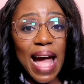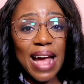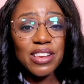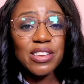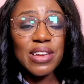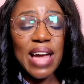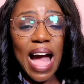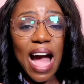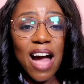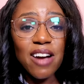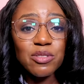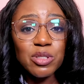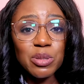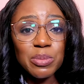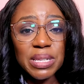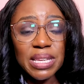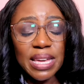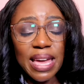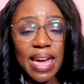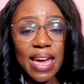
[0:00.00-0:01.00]
And you have to
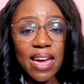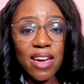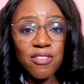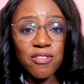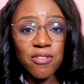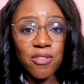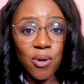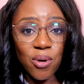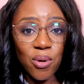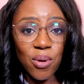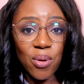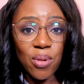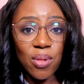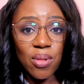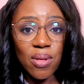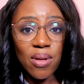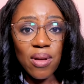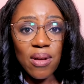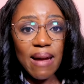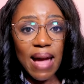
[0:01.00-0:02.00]
be
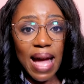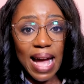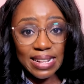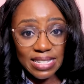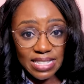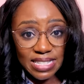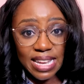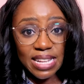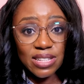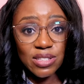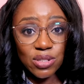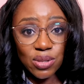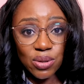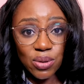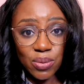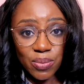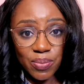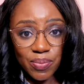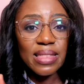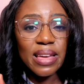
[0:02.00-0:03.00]
careful and
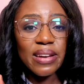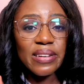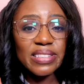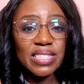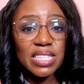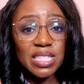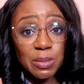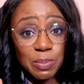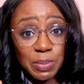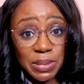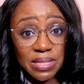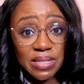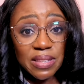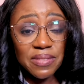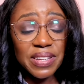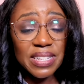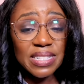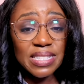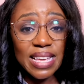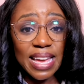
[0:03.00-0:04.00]
gentle. There is a
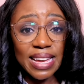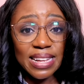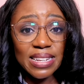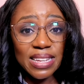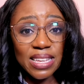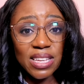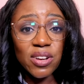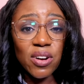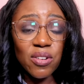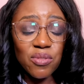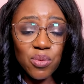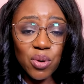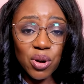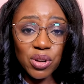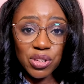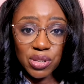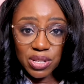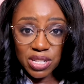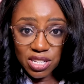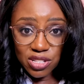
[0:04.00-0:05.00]
specific technique of
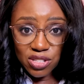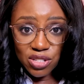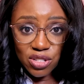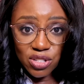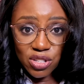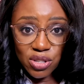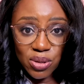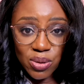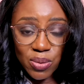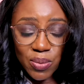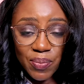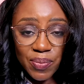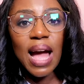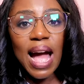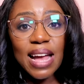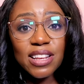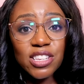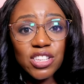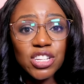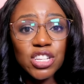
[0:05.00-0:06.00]
what you need to do.
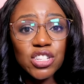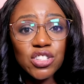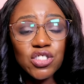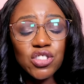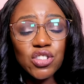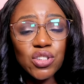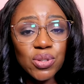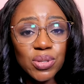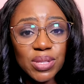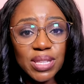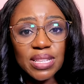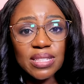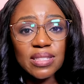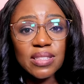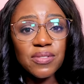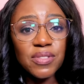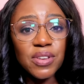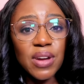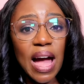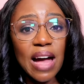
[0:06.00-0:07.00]
And you can do this
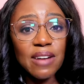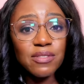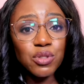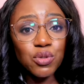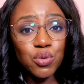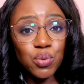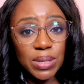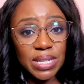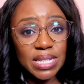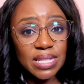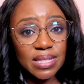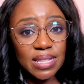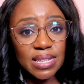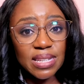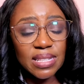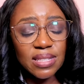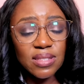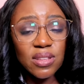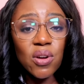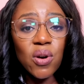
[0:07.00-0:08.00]
if you have
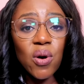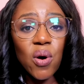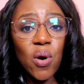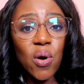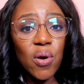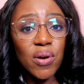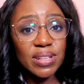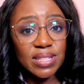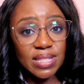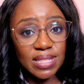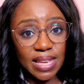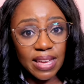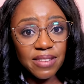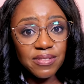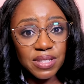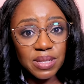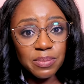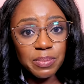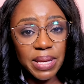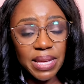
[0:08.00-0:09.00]
tweezers or a
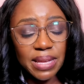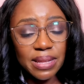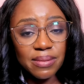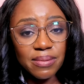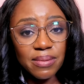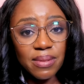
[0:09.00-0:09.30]
safety pin.